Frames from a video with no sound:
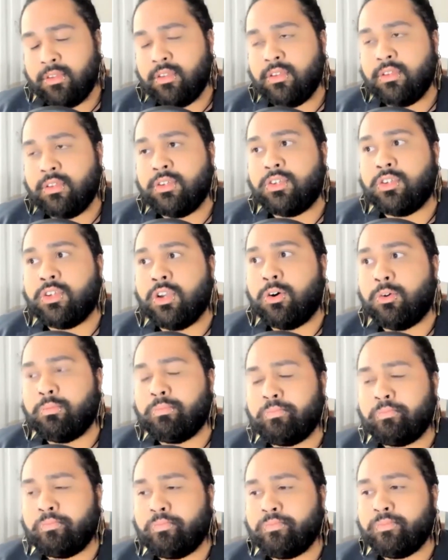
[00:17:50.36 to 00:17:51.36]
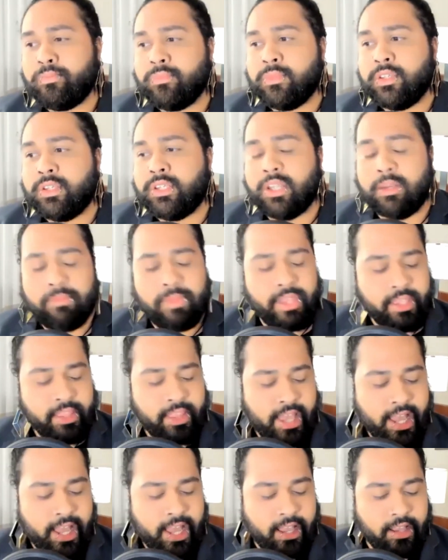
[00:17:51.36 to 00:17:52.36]
So something
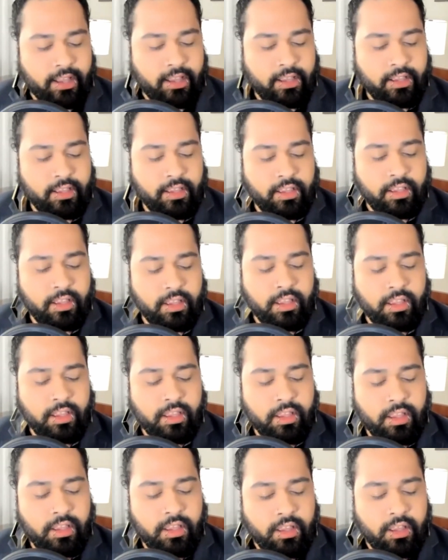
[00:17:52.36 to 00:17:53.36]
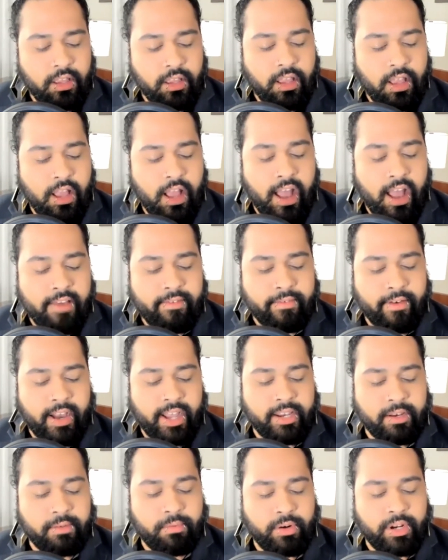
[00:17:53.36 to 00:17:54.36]
that I
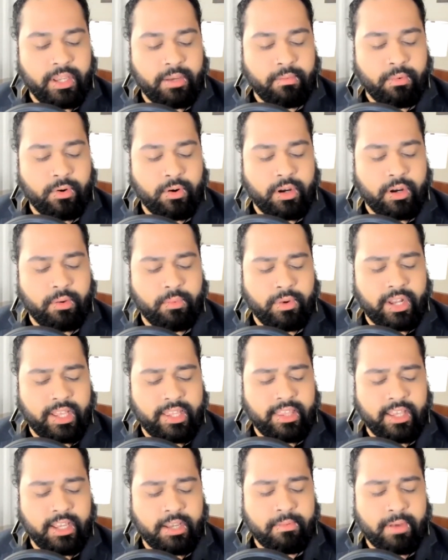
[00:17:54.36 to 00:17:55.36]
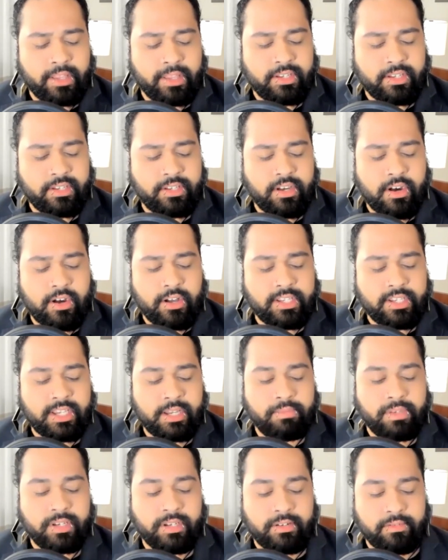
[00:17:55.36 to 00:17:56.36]
find pretty important when I think about this
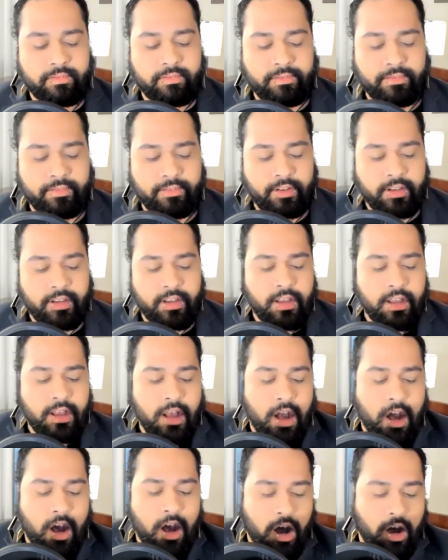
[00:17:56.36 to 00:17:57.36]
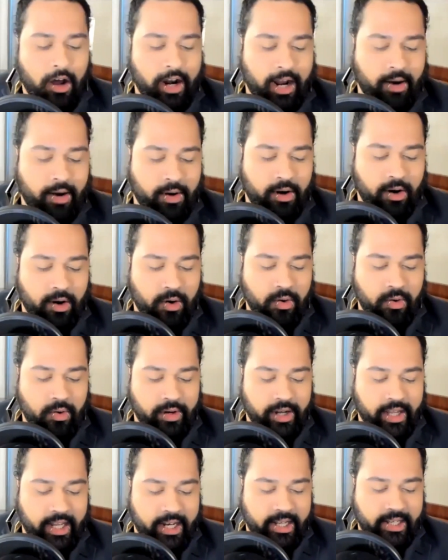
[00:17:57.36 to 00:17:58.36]
concept of on our own,
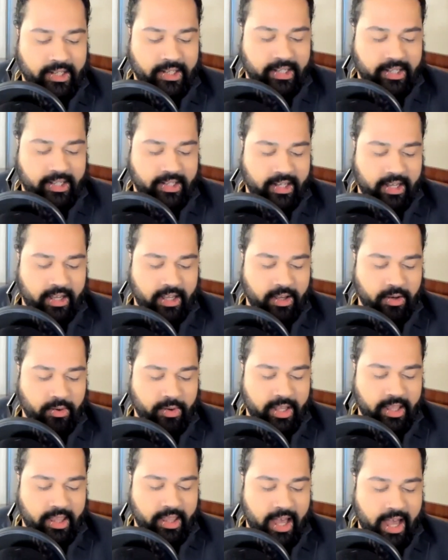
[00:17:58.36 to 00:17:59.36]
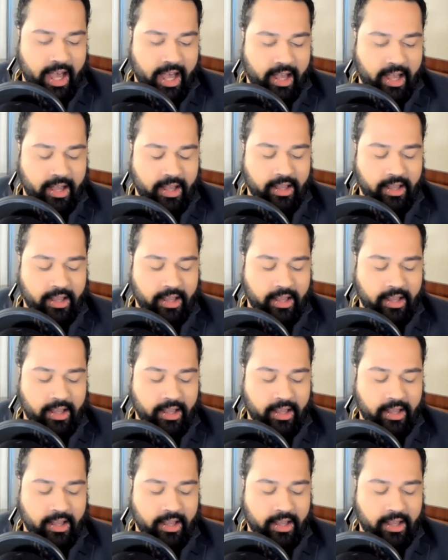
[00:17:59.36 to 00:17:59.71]
it is continuing that